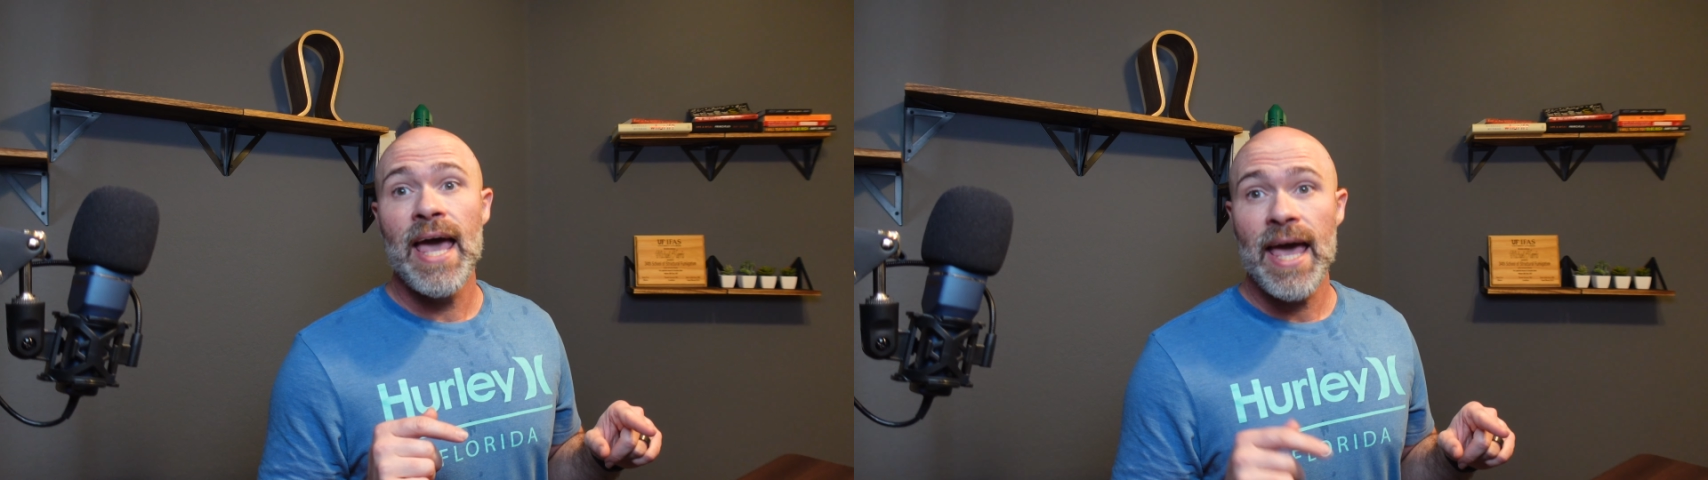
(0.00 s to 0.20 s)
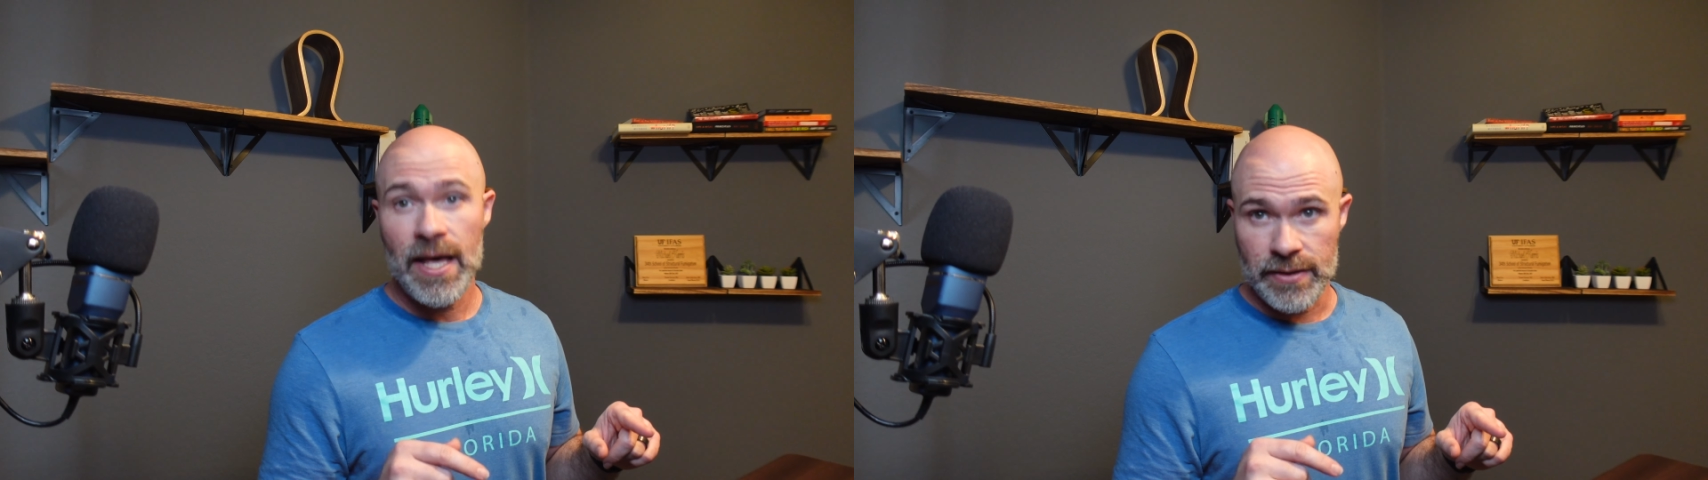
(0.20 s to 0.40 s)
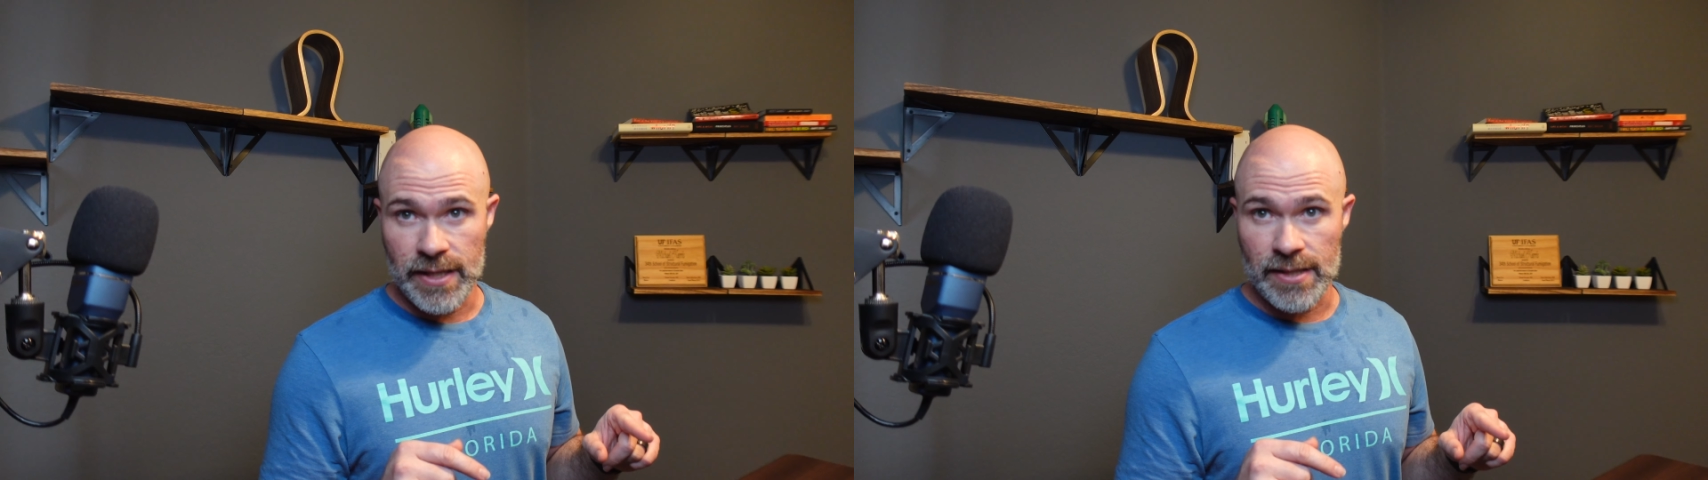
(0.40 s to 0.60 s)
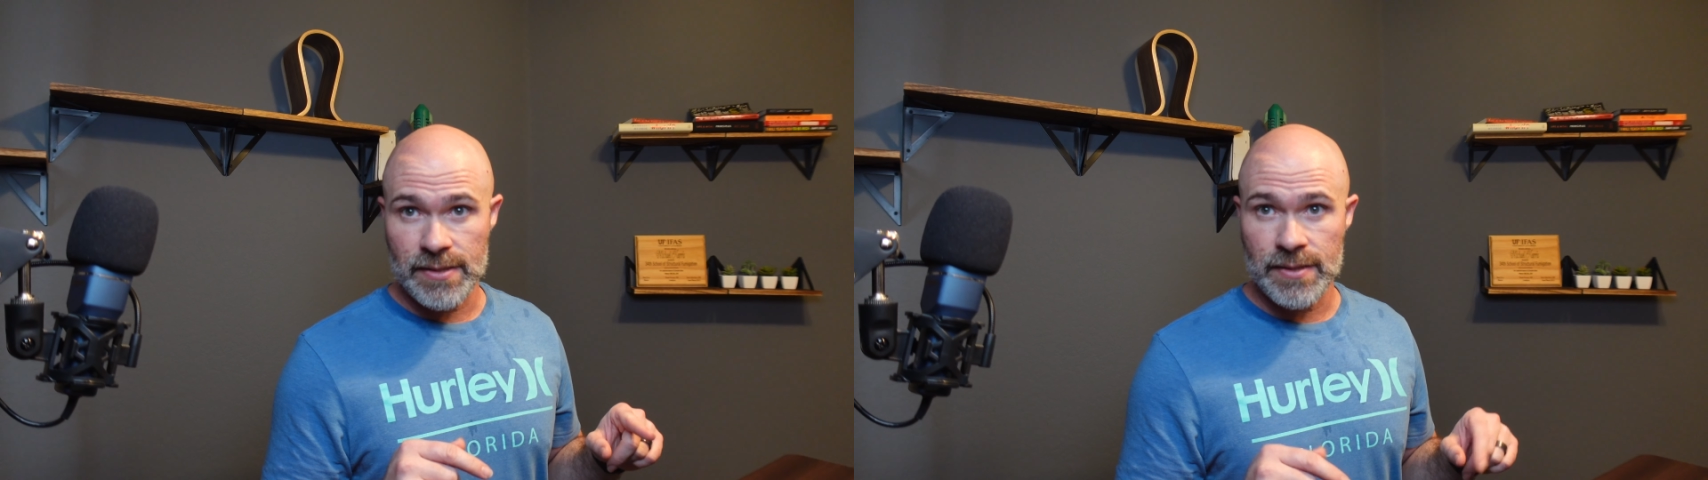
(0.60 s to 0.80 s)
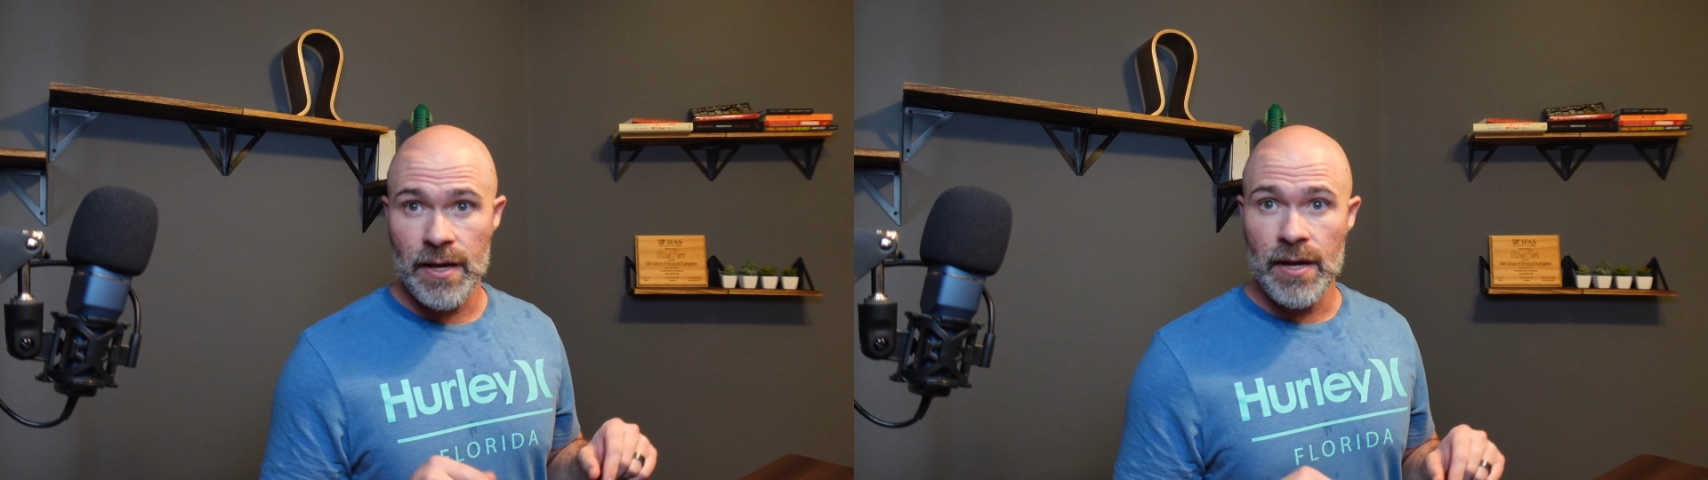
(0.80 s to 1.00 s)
Hell yes,